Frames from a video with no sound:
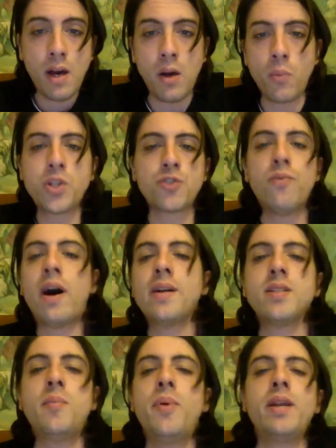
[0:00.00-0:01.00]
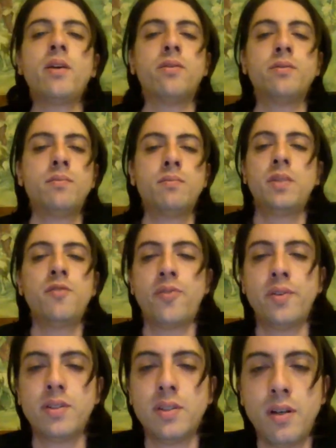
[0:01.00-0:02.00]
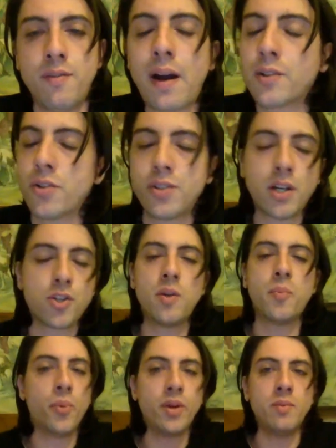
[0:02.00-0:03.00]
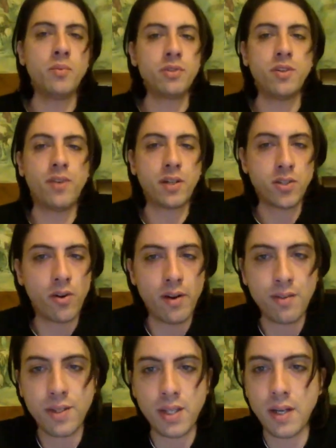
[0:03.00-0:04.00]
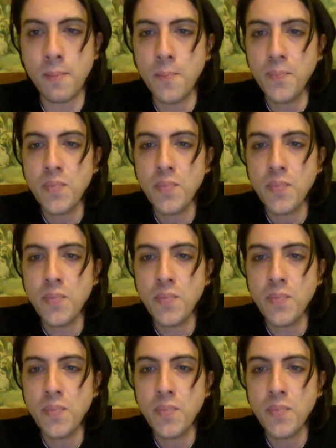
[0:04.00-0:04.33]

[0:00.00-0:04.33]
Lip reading: which varies depending on different factors, actually pretty multifactorial thing,